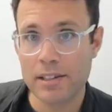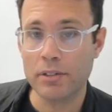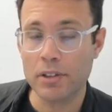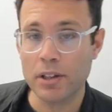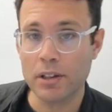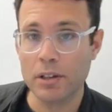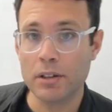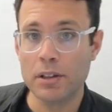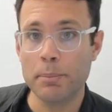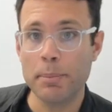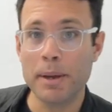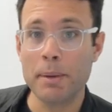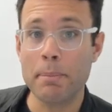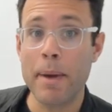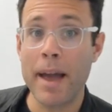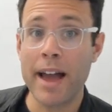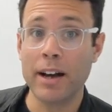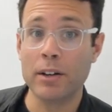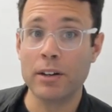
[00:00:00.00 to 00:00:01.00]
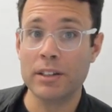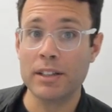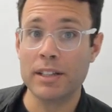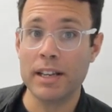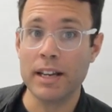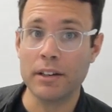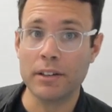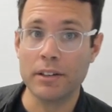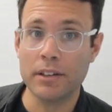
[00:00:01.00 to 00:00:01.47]
the, the big payout at the
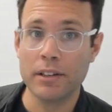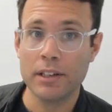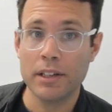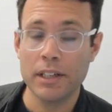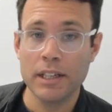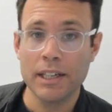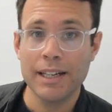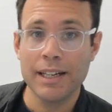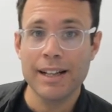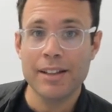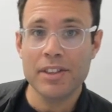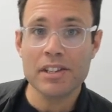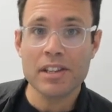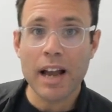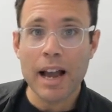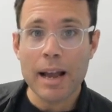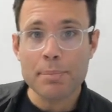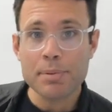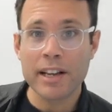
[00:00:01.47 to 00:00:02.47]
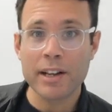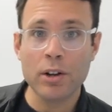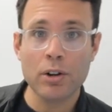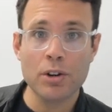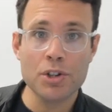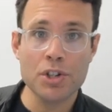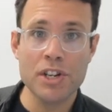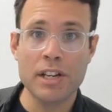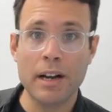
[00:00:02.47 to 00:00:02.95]
end. This hype
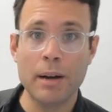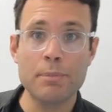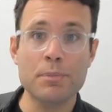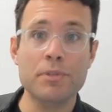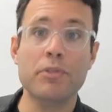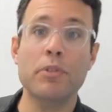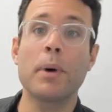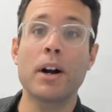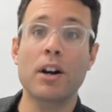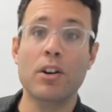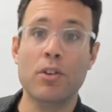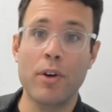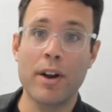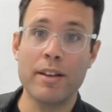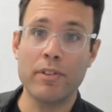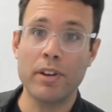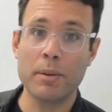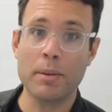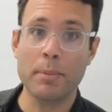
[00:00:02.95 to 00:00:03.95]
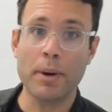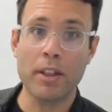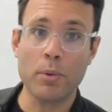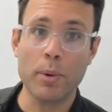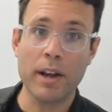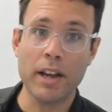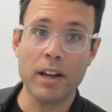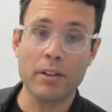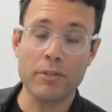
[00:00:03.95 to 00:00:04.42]
psychology comes from our craving, by the
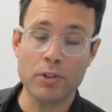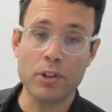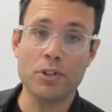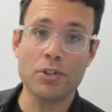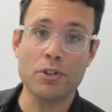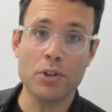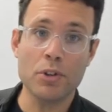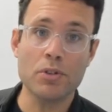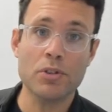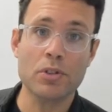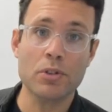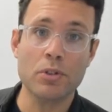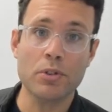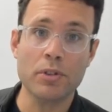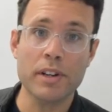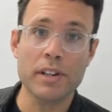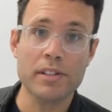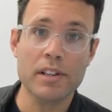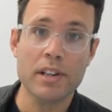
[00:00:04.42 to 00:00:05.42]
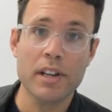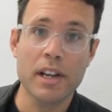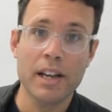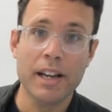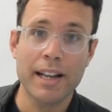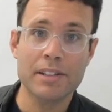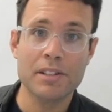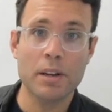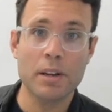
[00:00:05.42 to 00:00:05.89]
way, of good news stories.
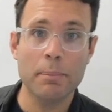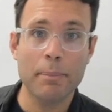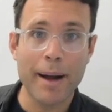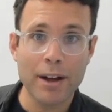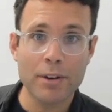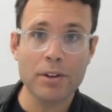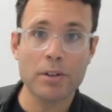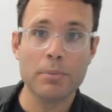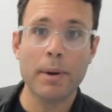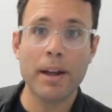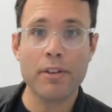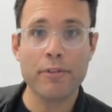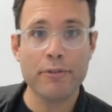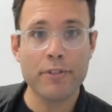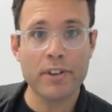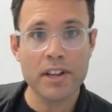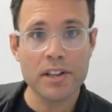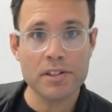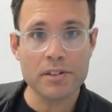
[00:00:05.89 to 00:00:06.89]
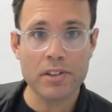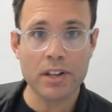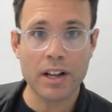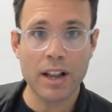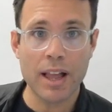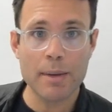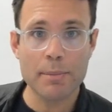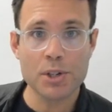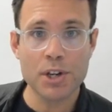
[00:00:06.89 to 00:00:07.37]
It's compounded by the fears of the
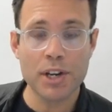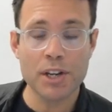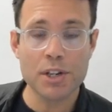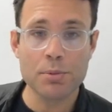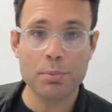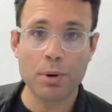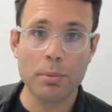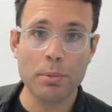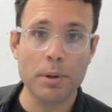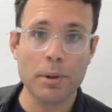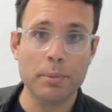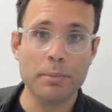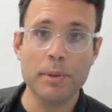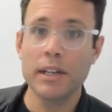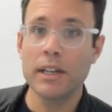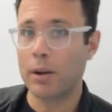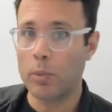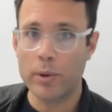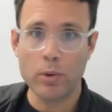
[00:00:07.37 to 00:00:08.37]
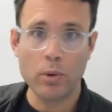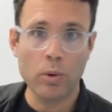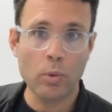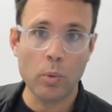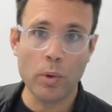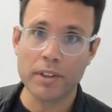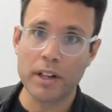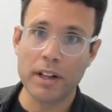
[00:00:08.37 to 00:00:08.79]
climate change problem. We all want the